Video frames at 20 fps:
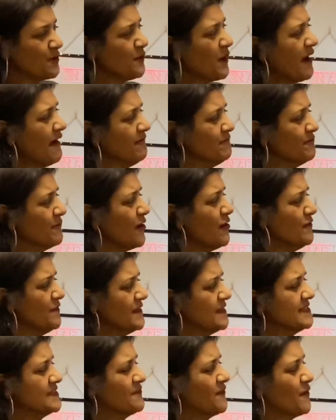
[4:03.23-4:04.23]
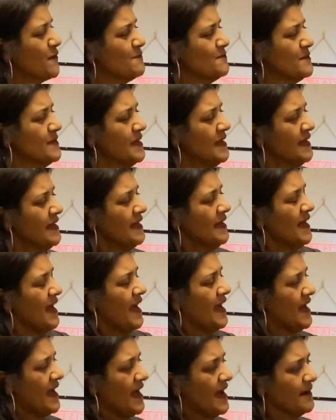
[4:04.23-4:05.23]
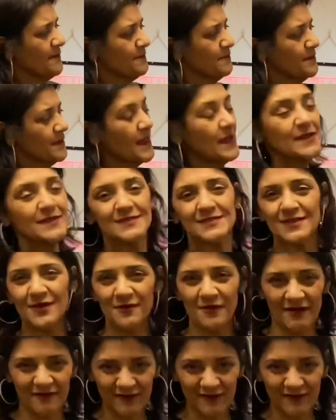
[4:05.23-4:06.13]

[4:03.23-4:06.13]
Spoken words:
I've got this from, I've